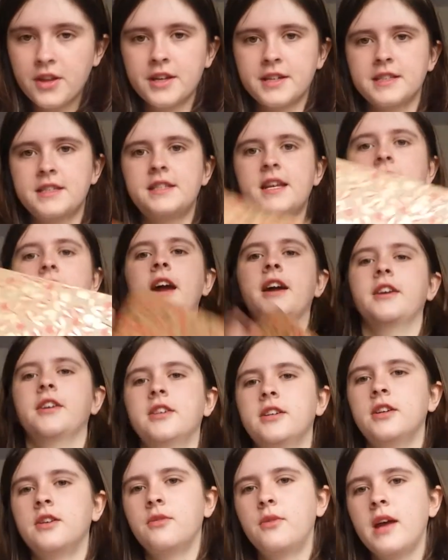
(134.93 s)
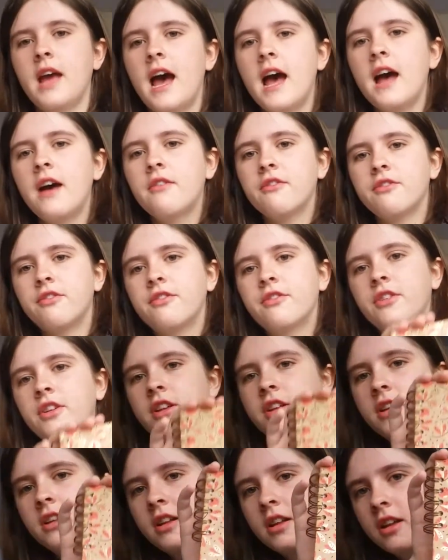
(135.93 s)
So, we have
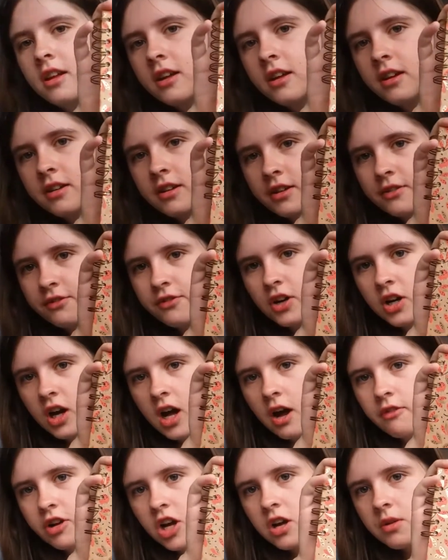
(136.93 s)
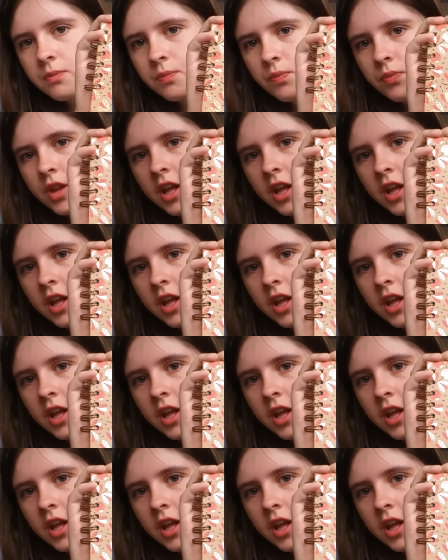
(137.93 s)
the front cover.